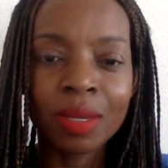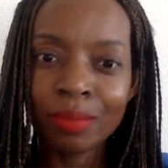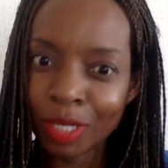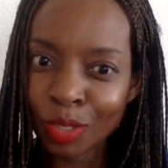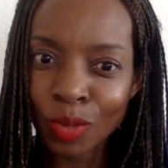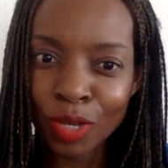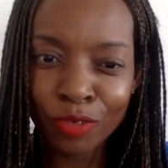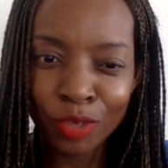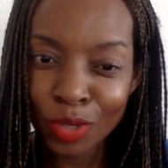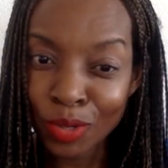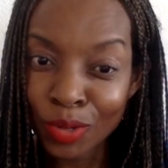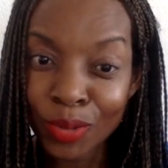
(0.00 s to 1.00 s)
by the way, if you
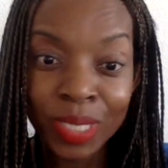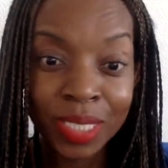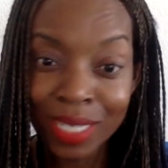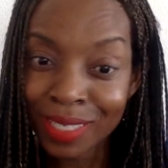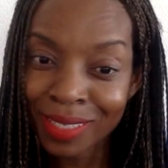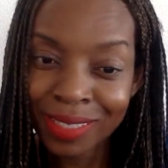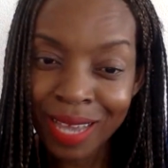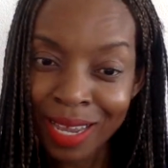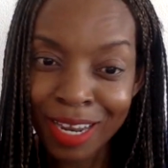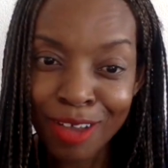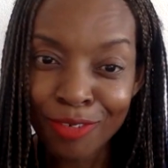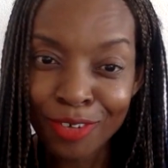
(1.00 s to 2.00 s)
don't know it, just
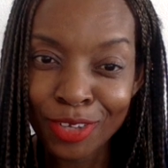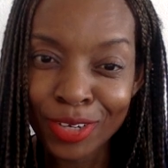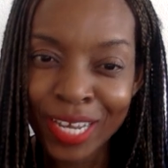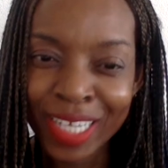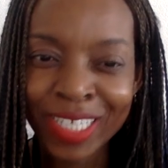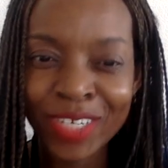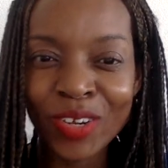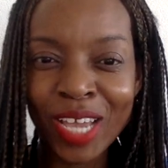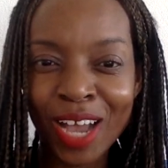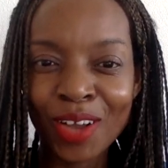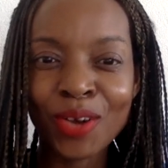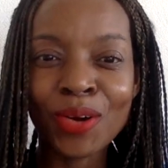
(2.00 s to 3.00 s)
sign up for your next
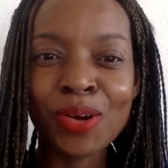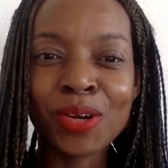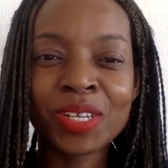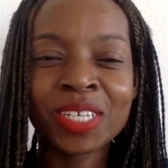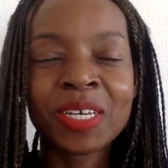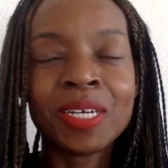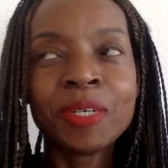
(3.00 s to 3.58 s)
Kriya course.